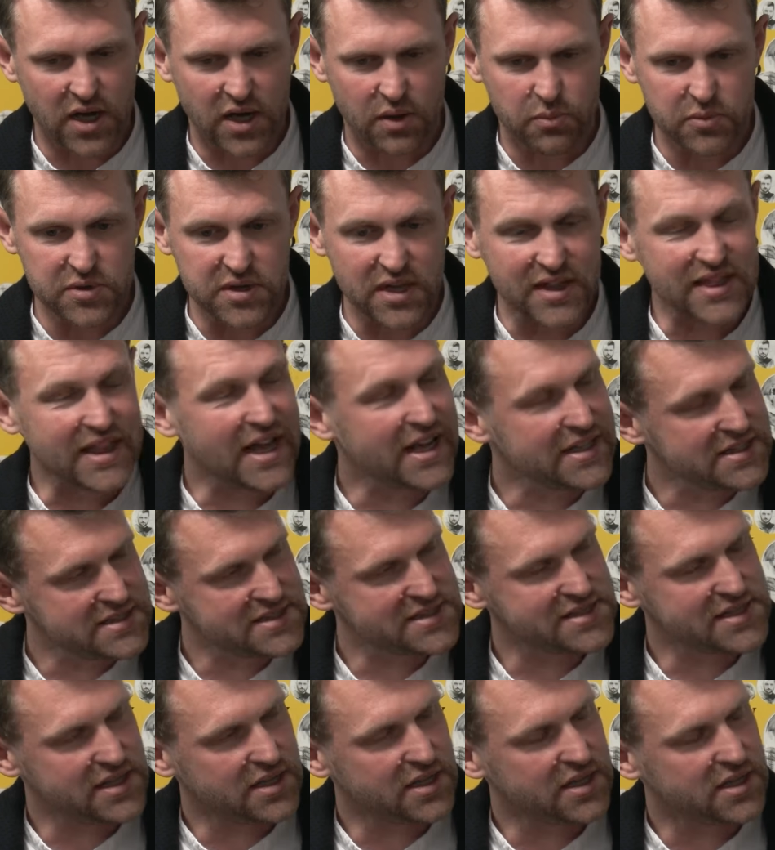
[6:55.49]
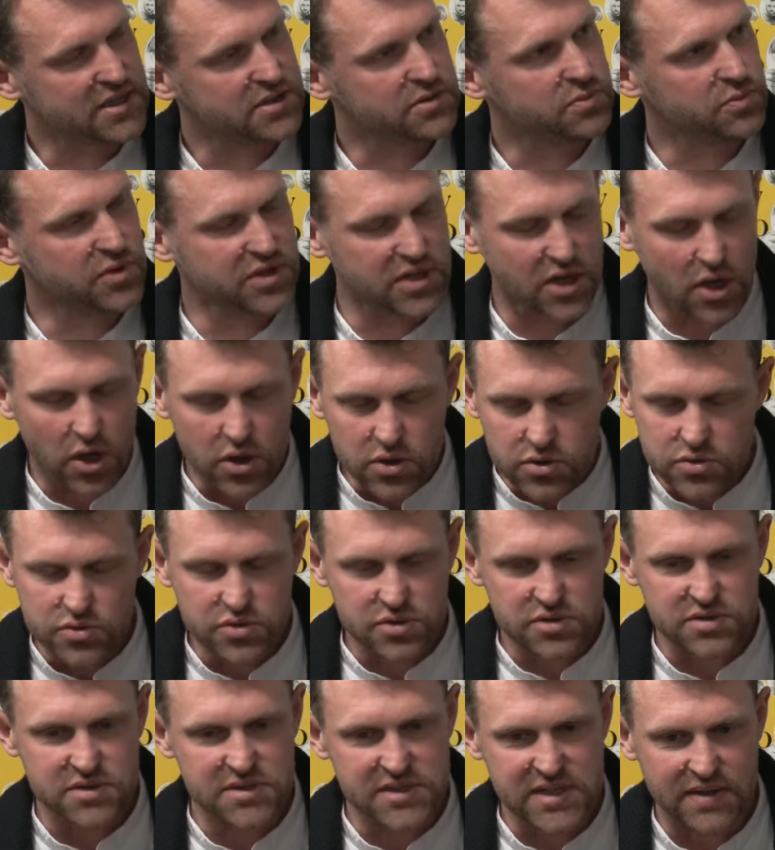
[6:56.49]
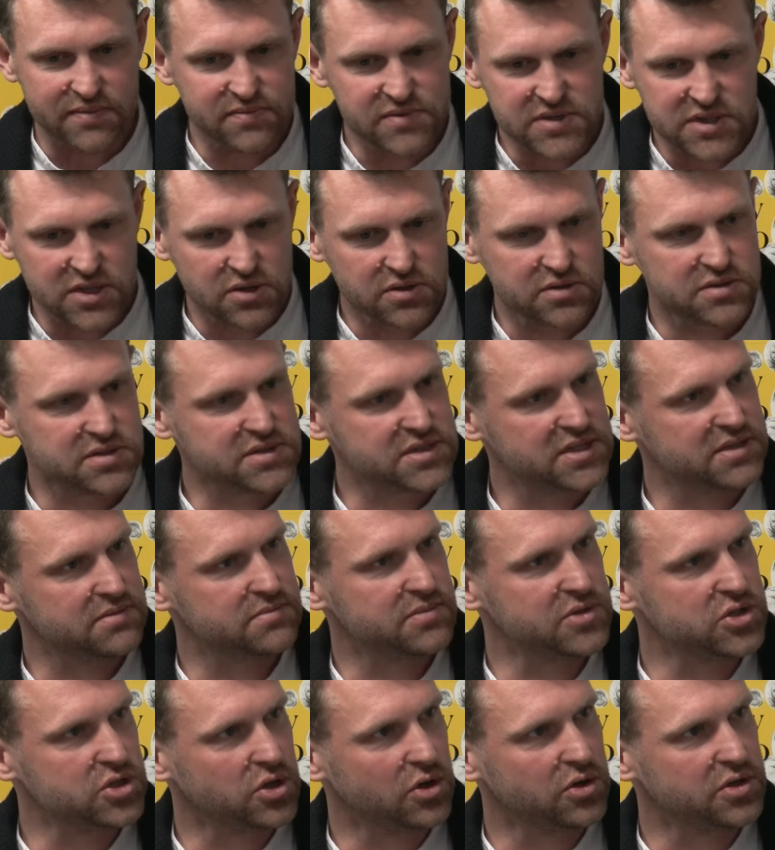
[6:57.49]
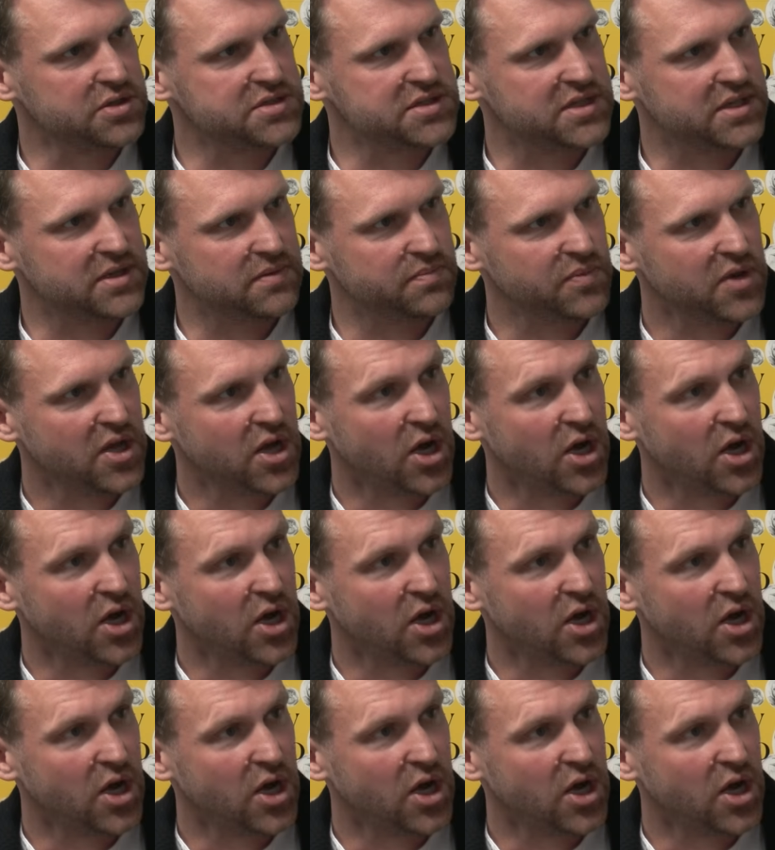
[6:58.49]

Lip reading: landslide, with a 170-odd seat majority.